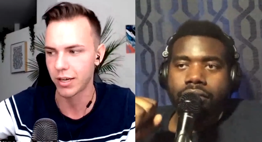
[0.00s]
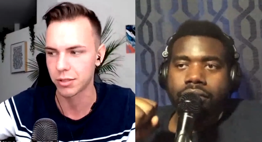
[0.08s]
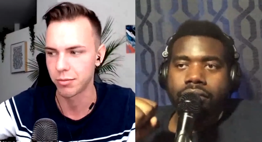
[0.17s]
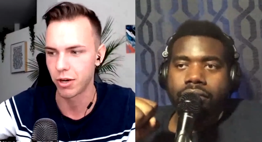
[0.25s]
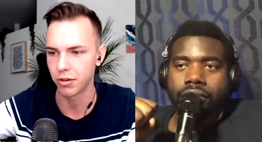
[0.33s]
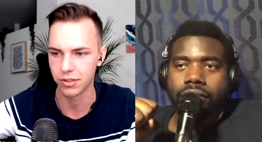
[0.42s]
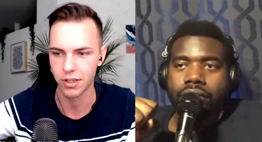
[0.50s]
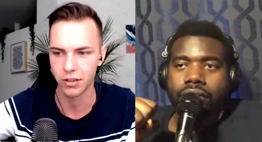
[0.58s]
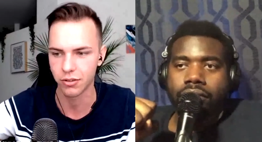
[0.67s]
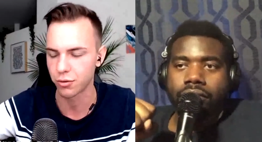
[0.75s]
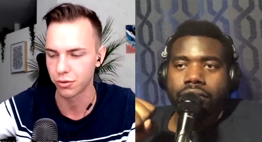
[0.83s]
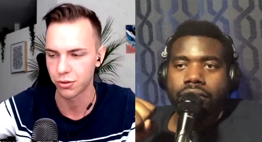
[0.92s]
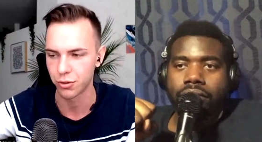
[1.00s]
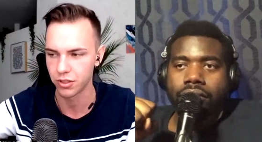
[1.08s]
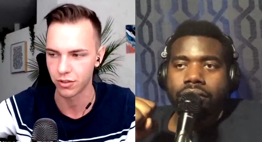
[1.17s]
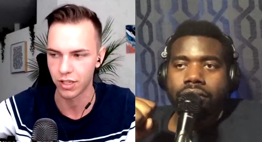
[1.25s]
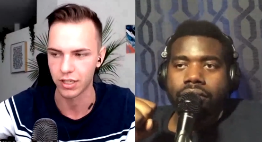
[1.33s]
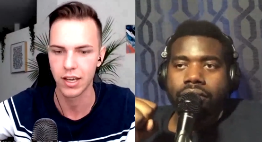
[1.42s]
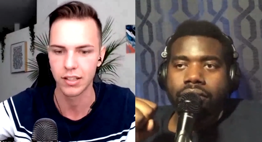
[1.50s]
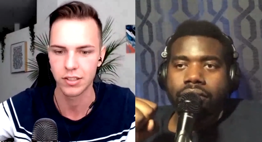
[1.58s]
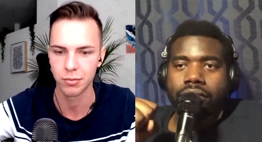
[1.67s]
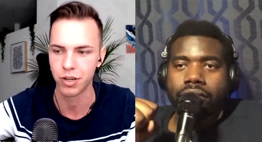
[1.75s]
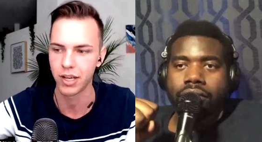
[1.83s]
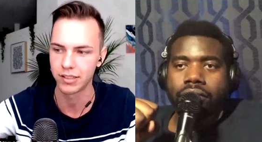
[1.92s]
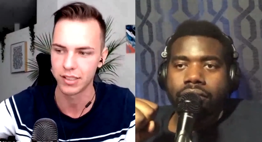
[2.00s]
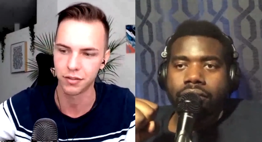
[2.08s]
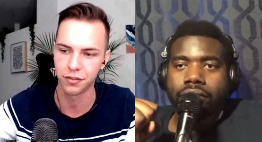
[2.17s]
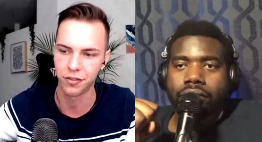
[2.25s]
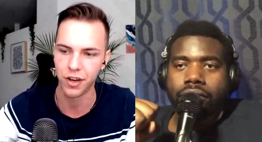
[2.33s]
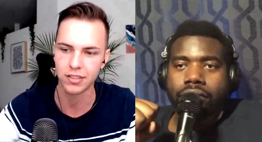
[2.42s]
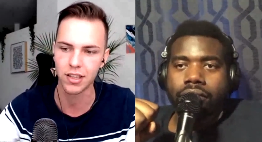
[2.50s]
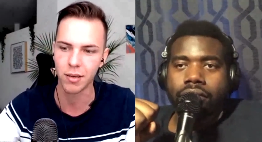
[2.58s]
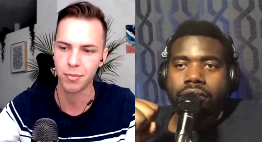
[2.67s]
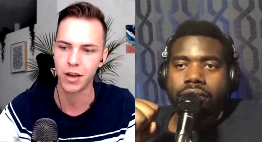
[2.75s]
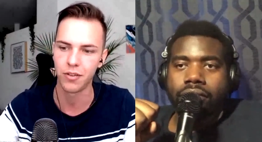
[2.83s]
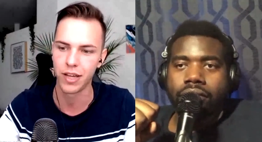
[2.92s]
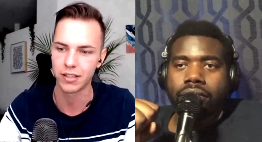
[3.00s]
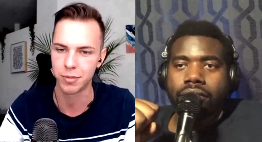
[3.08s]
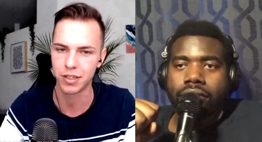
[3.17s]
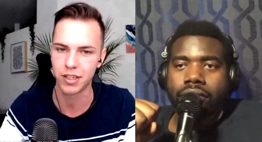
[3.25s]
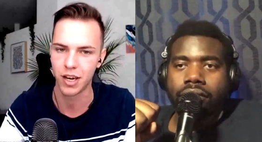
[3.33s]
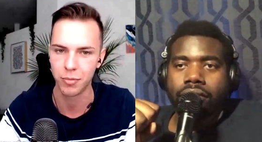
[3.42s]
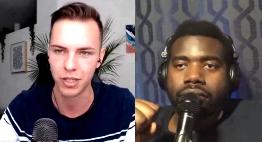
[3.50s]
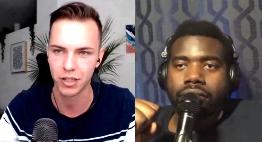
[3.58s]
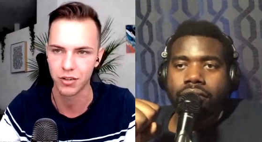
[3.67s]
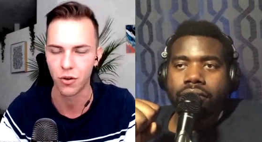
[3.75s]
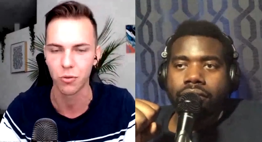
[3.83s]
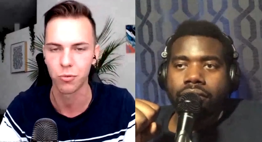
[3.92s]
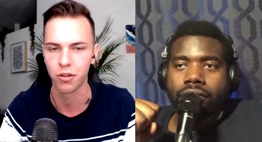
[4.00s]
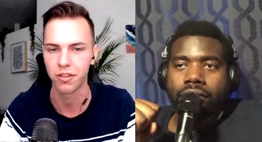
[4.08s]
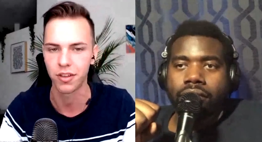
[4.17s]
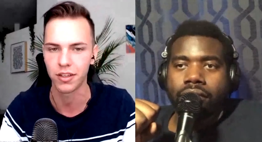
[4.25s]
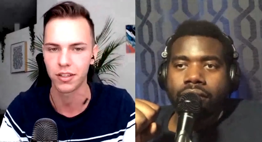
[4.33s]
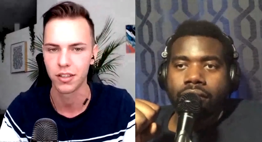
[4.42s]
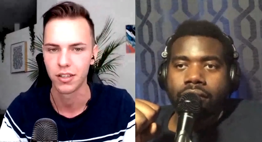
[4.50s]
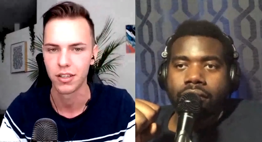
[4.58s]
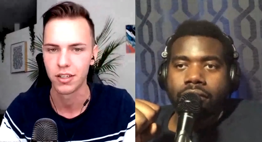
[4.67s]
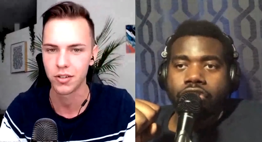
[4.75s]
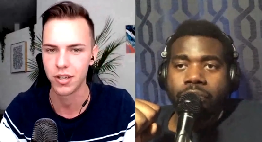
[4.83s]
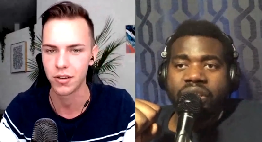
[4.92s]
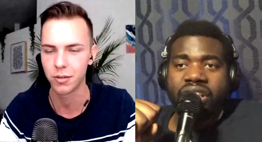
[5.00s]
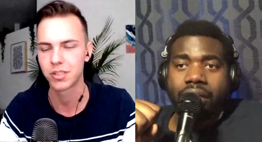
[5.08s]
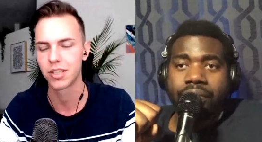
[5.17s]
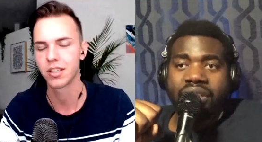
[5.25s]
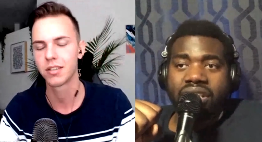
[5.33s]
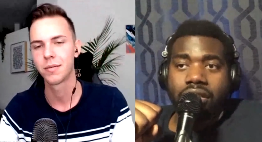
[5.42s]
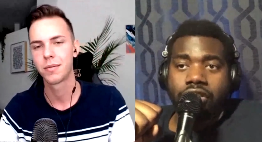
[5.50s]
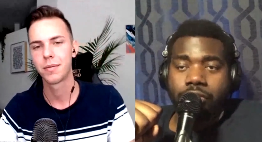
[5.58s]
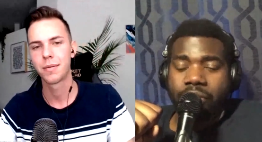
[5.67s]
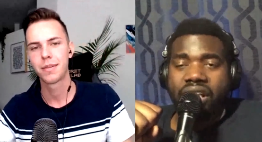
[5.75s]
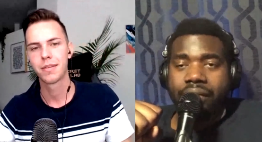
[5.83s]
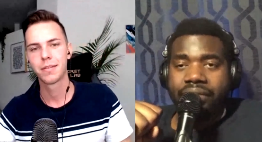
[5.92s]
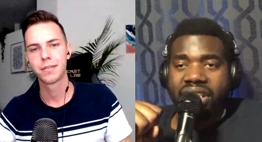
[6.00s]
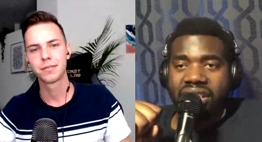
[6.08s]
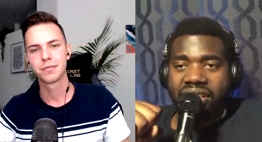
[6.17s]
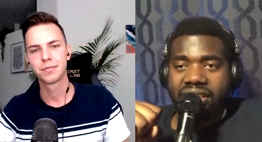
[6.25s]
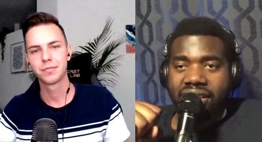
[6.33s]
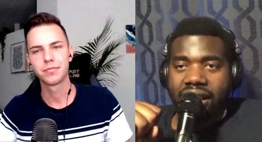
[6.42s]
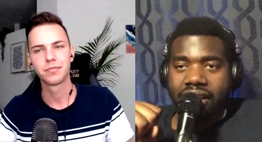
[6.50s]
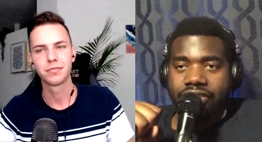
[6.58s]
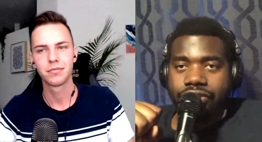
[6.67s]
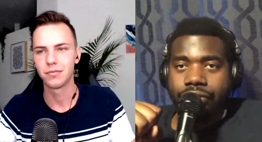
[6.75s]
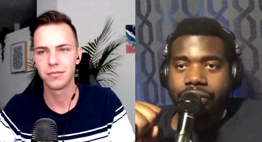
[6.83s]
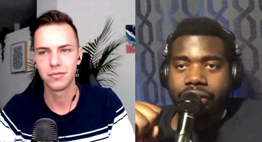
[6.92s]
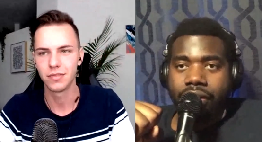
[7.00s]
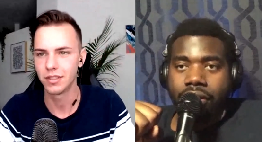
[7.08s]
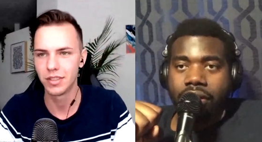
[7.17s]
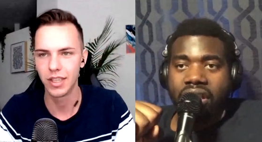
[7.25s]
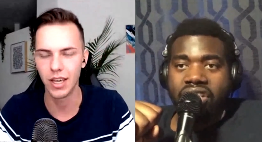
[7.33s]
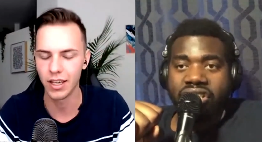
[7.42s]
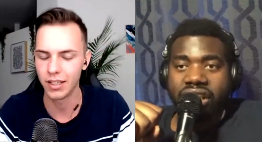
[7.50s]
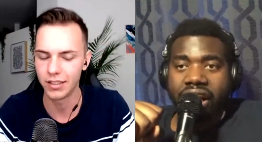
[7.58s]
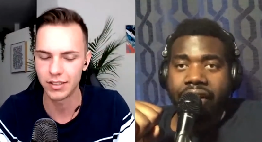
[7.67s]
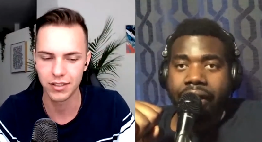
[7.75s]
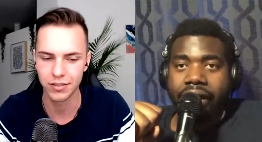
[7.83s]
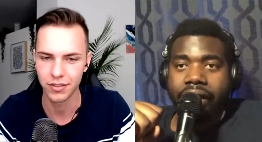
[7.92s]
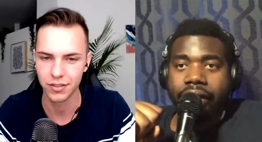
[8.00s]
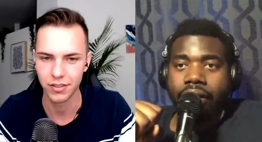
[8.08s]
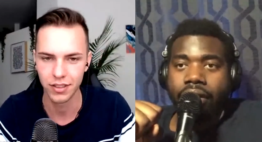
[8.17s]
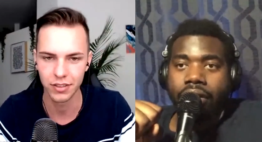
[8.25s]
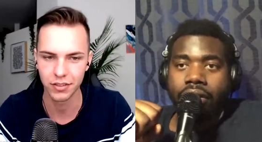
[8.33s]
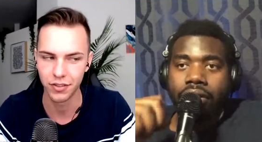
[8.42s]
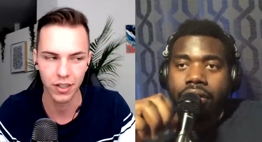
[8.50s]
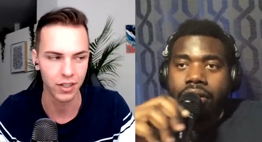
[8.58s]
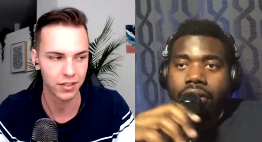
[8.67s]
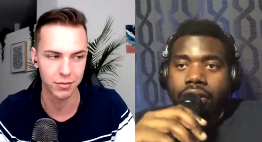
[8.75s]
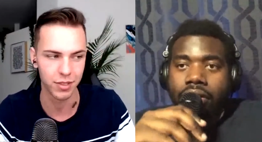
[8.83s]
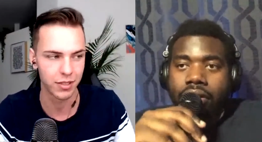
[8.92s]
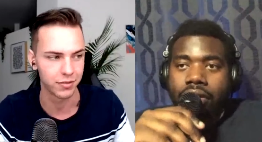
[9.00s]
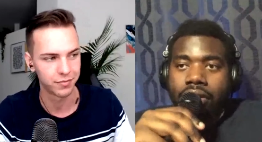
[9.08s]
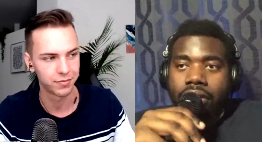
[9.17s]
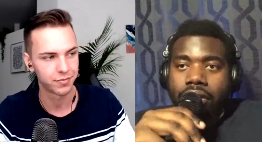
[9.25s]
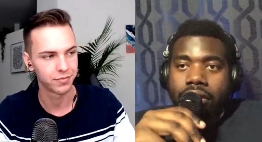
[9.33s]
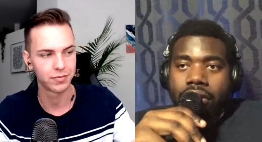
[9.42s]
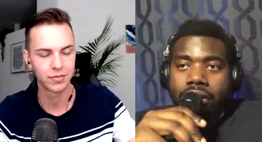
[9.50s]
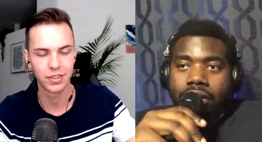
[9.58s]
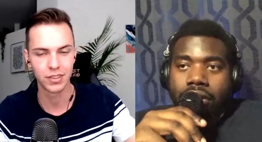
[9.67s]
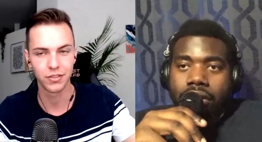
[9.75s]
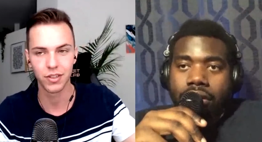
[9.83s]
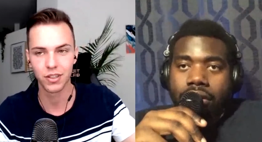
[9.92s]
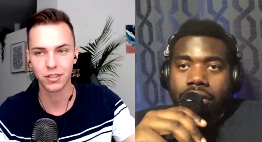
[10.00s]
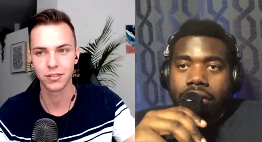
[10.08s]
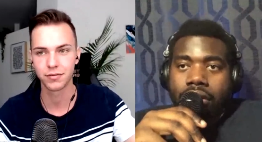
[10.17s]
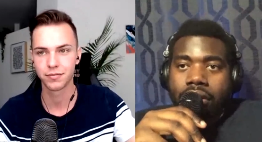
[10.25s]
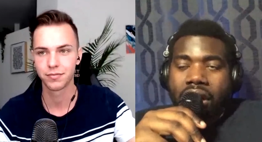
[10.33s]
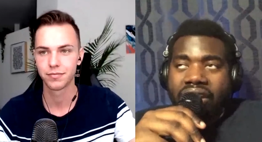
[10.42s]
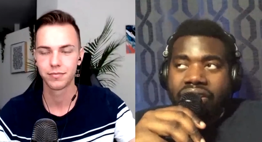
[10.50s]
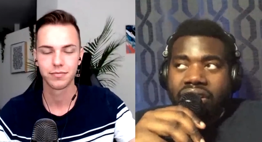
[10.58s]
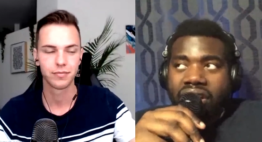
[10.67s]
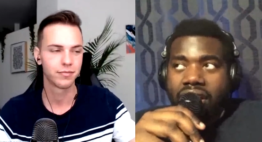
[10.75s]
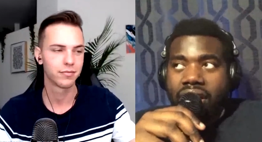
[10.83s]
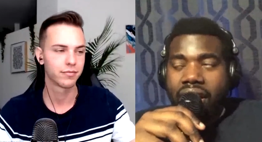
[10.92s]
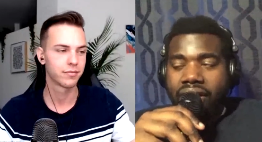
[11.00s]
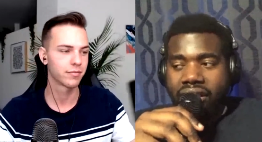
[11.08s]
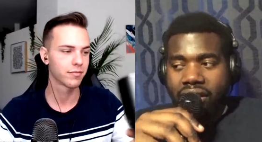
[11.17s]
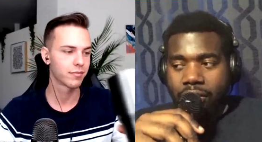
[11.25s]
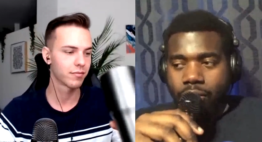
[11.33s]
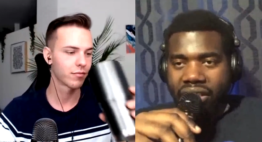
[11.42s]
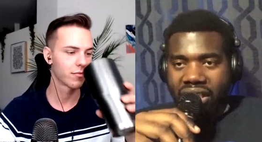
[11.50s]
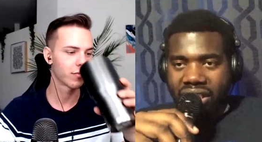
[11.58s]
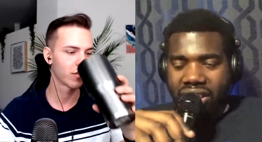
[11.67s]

Speaker 1: if we wake up tomorrow and there's another school shooting you're like not surprised it's fucked up how that's becoming a normal thing you, you get what i'm saying de-
Speaker 2: you become desensitized to it yeah it's scary it's,
Speaker 1: it's fucked man
Speaker 2: it's fucked i think i think